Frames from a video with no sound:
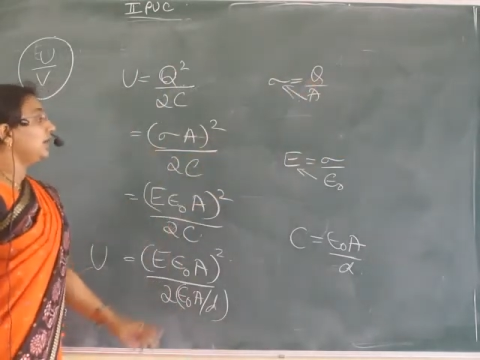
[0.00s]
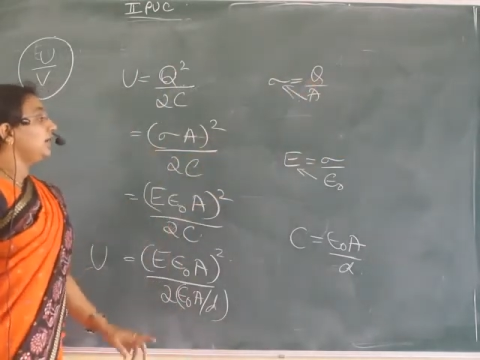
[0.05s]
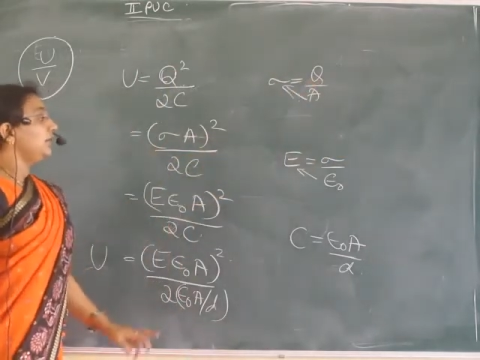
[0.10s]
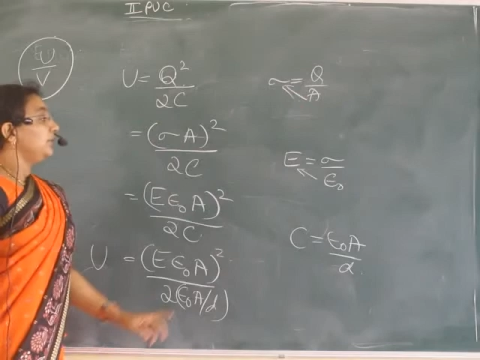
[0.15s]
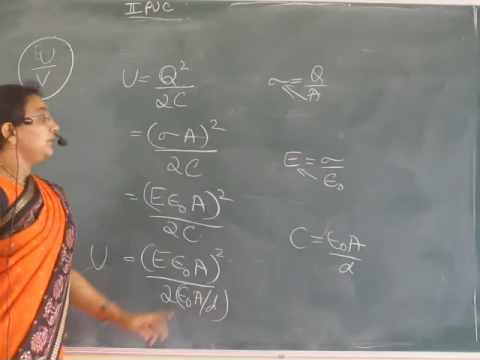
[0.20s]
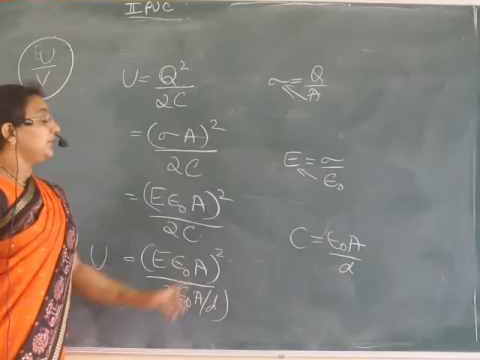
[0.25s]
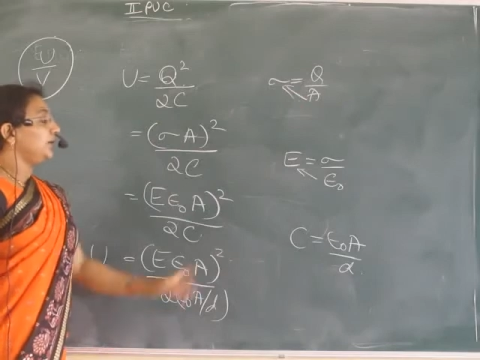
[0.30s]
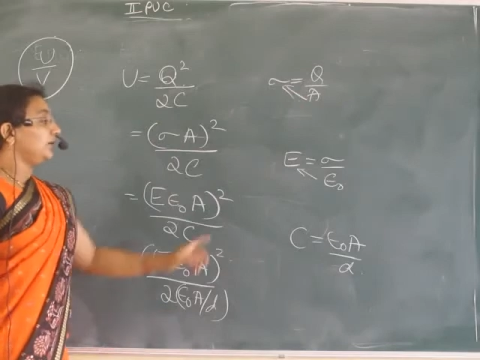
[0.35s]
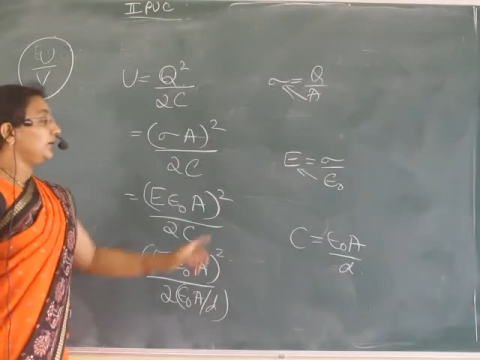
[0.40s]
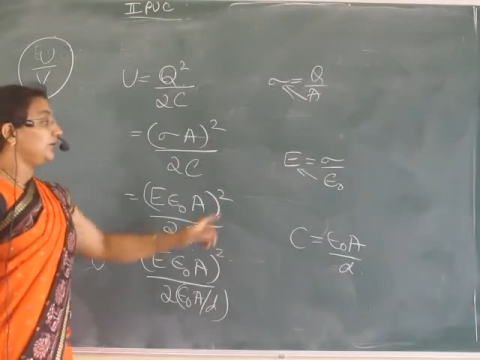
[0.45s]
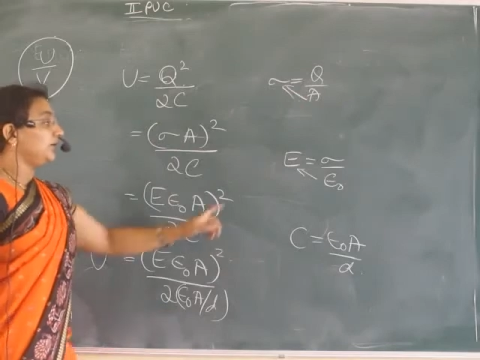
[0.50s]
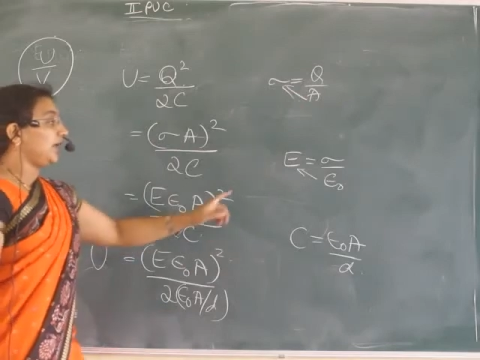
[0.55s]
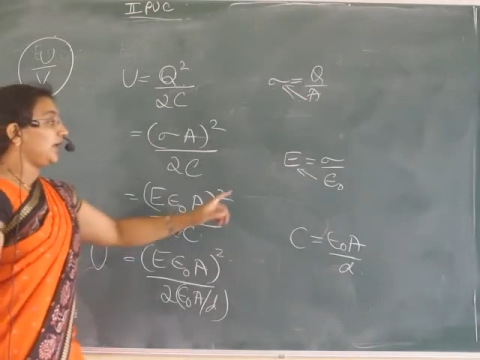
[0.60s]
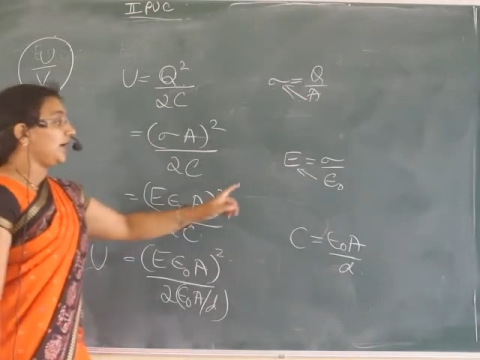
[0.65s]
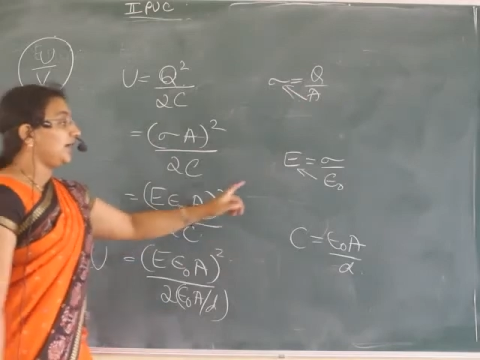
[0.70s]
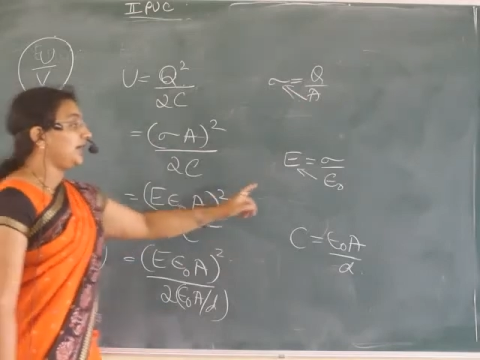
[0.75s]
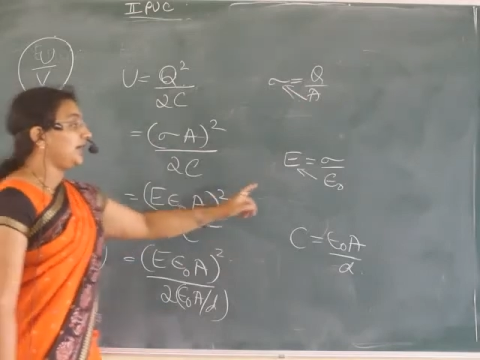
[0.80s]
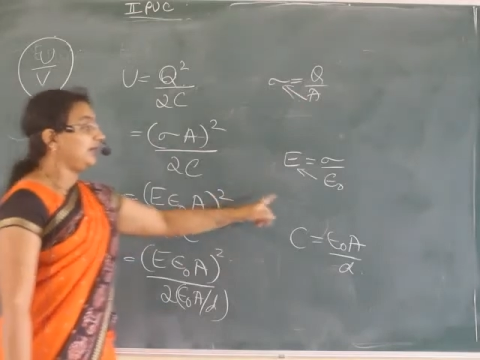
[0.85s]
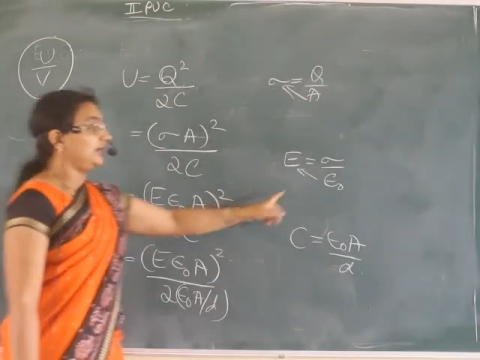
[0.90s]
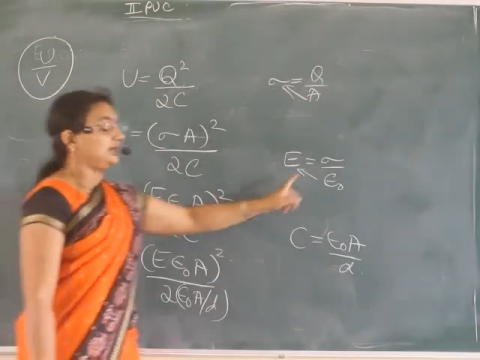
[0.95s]
We know that
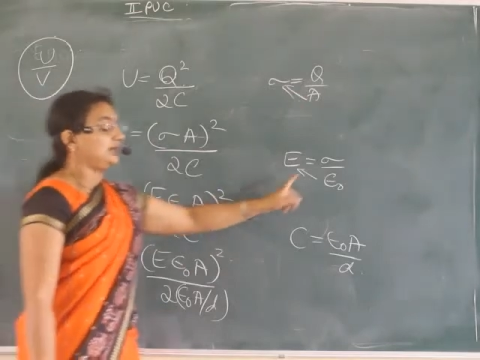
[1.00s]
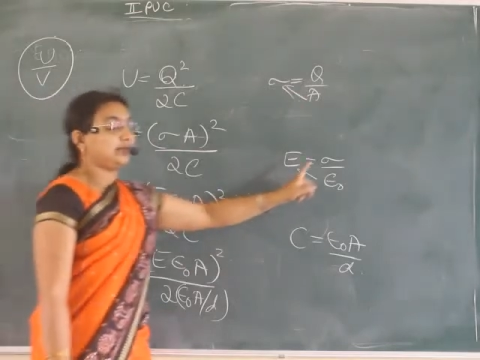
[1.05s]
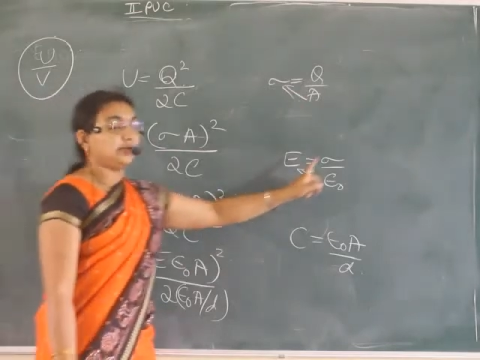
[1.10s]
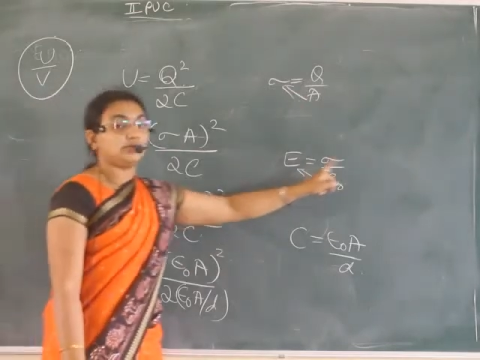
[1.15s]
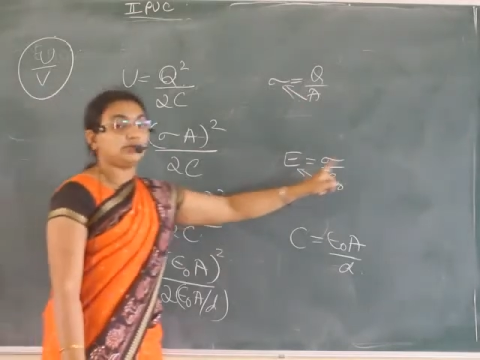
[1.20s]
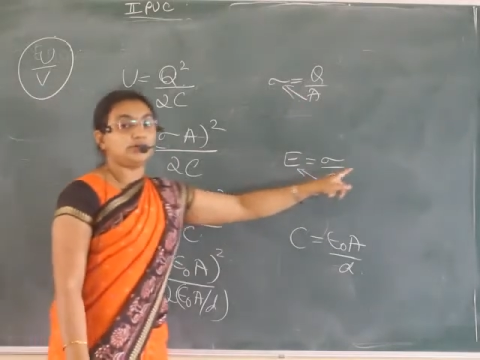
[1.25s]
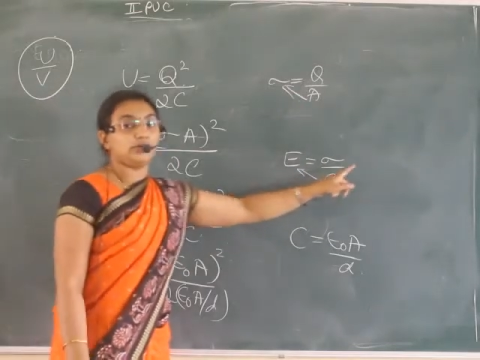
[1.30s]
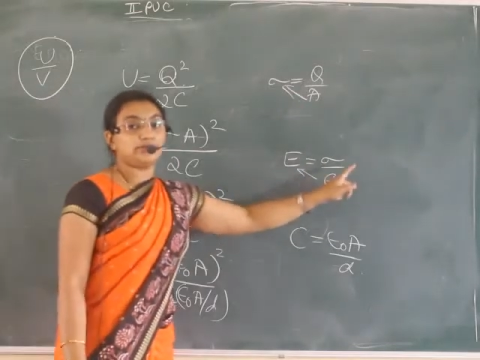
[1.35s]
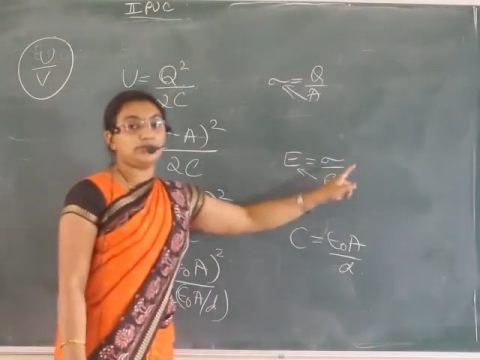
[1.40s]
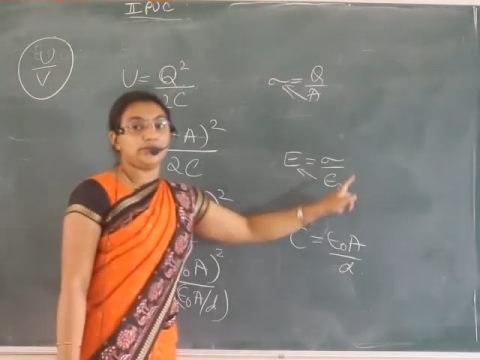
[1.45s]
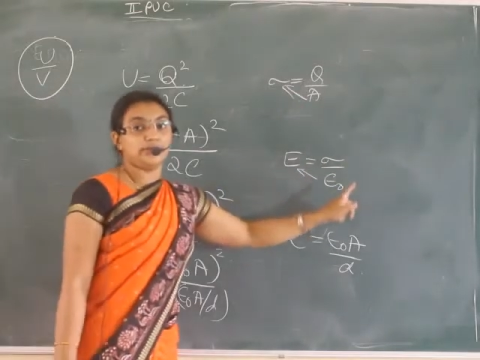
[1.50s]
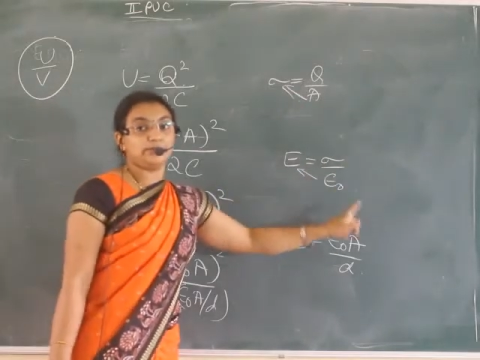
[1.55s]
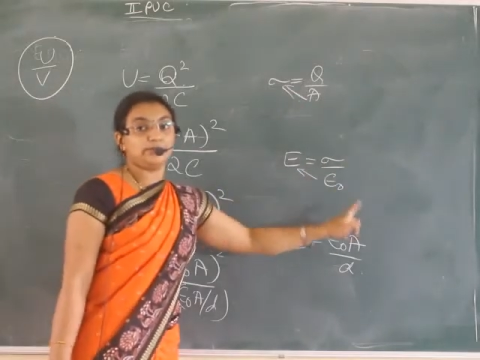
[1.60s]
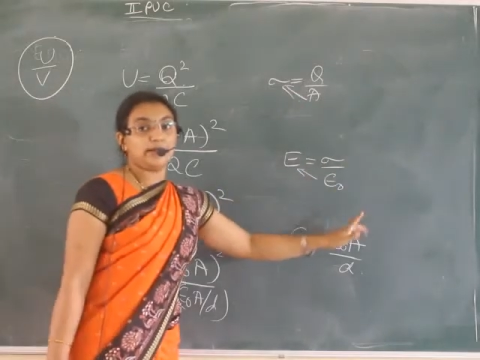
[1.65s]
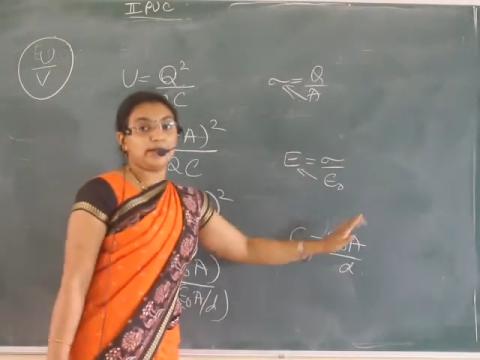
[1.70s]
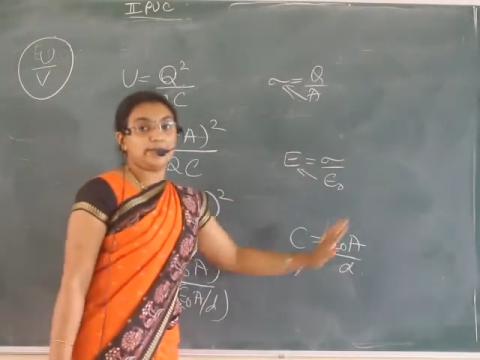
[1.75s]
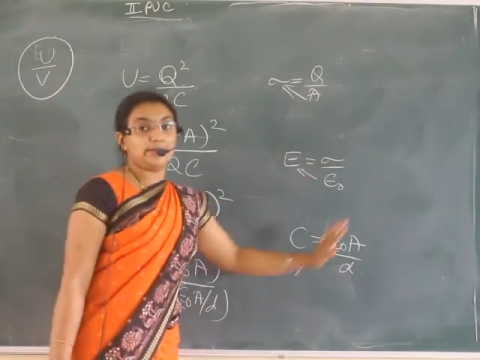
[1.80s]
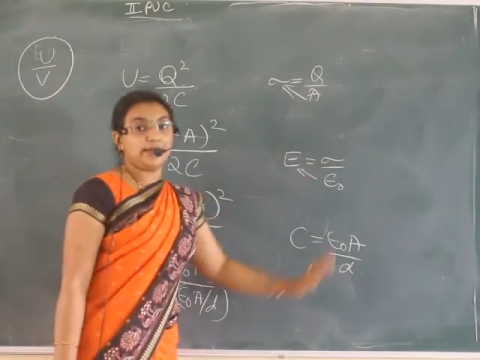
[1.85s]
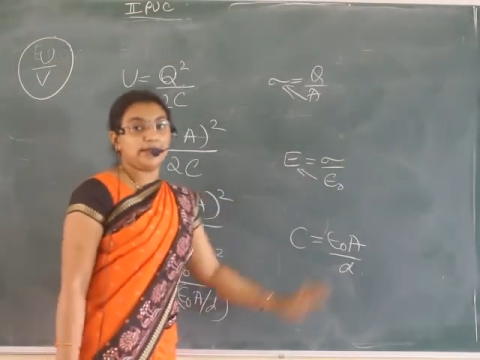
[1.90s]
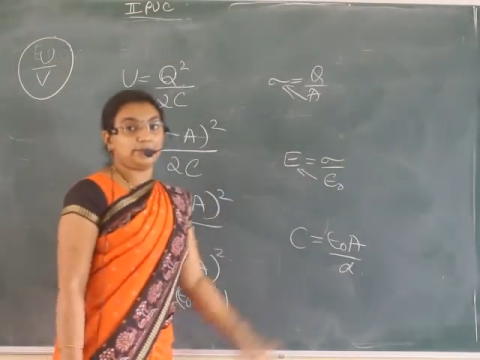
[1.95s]
E is equal to sigma by
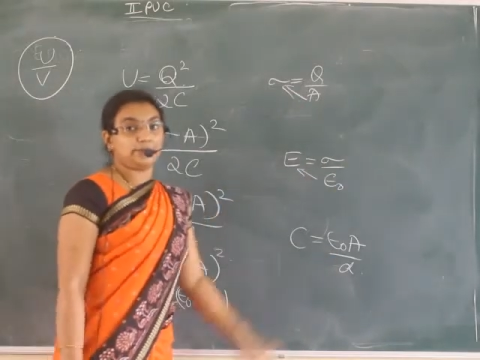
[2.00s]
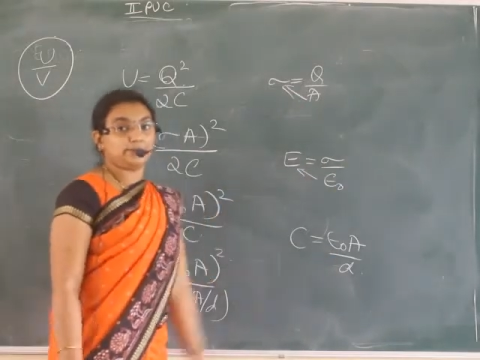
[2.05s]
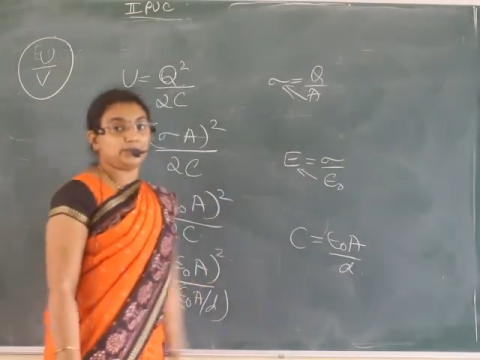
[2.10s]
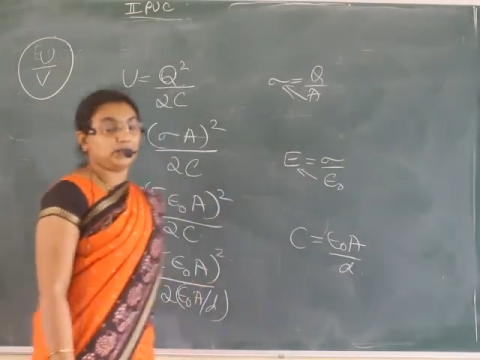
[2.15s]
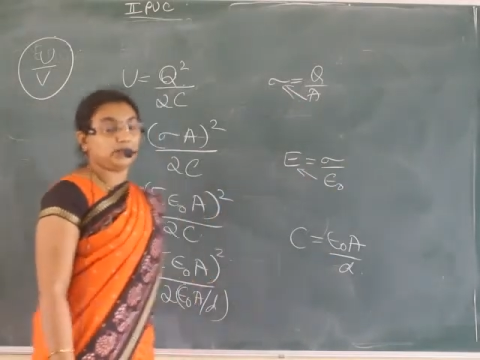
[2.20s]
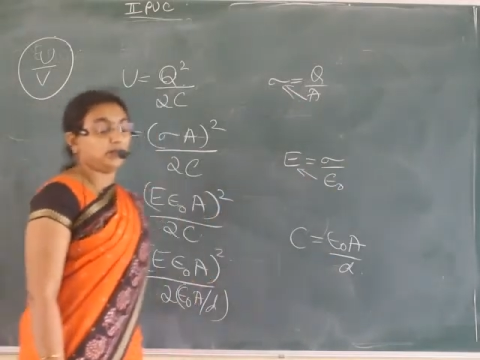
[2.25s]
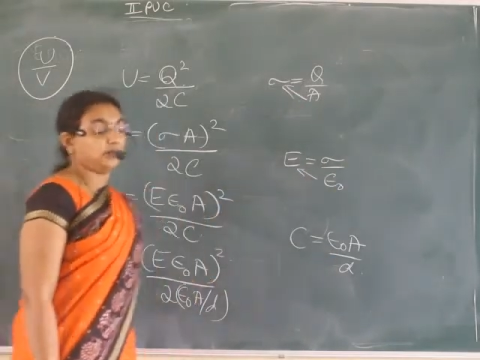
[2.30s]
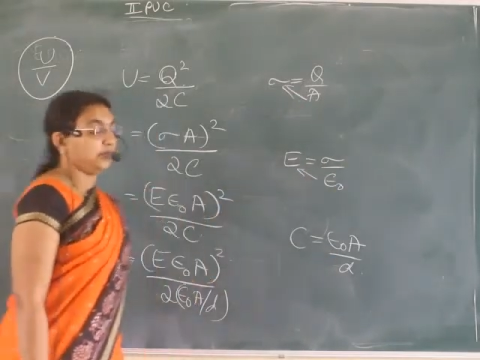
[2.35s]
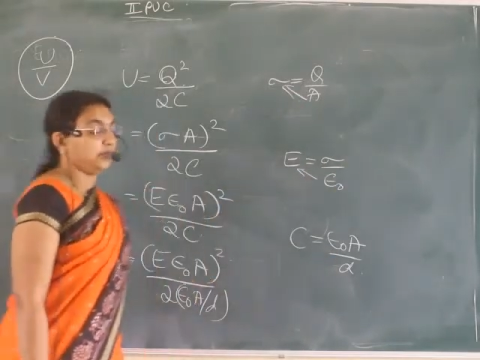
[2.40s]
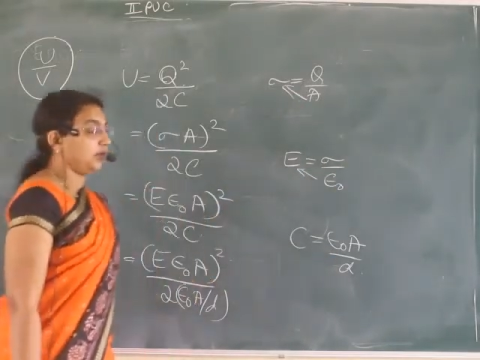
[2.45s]
epsilon naught.